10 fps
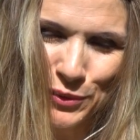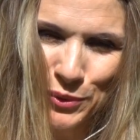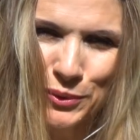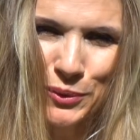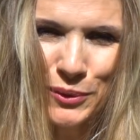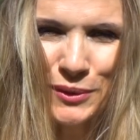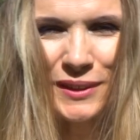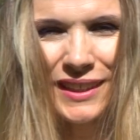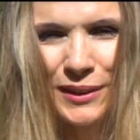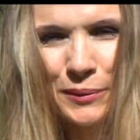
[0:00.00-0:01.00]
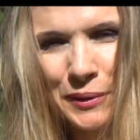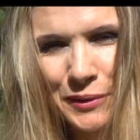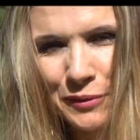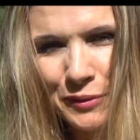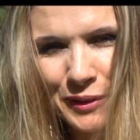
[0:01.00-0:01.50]
Do you say what
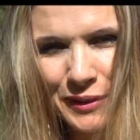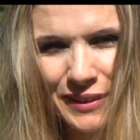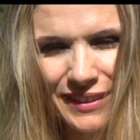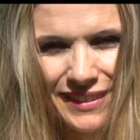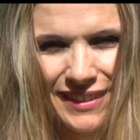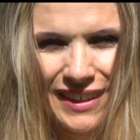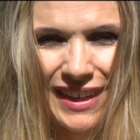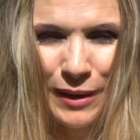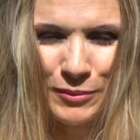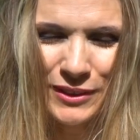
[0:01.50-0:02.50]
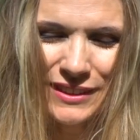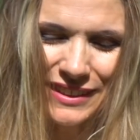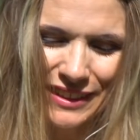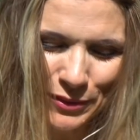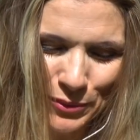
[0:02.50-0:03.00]
you feel? I'm not
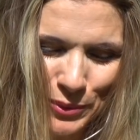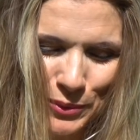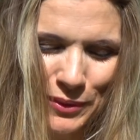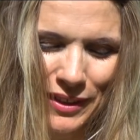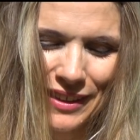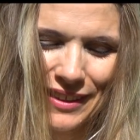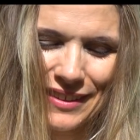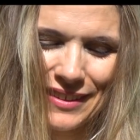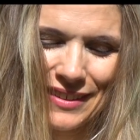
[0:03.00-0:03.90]
saying rudely.